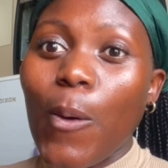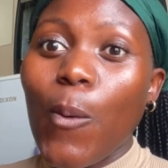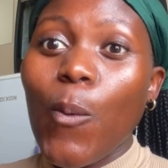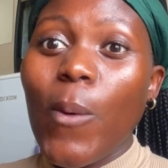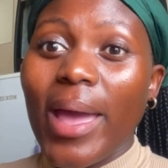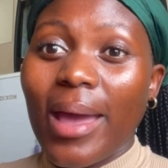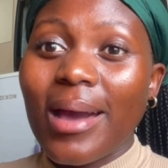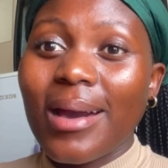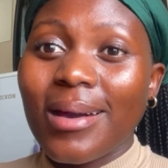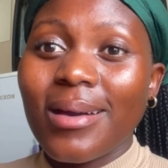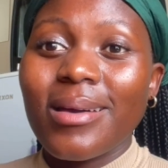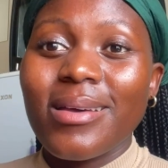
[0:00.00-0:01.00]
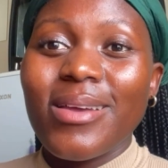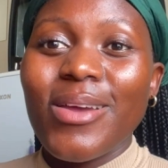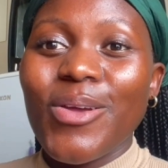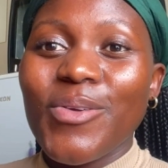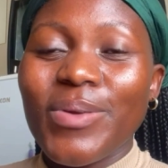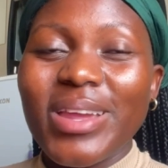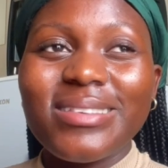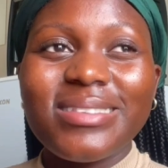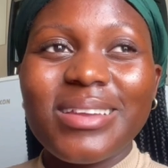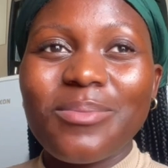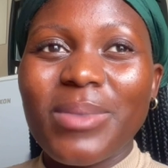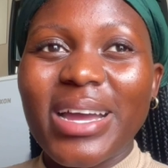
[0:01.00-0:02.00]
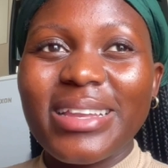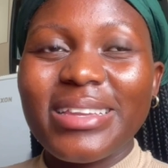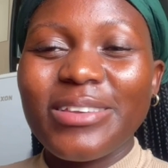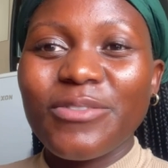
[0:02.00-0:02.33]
work, raise that money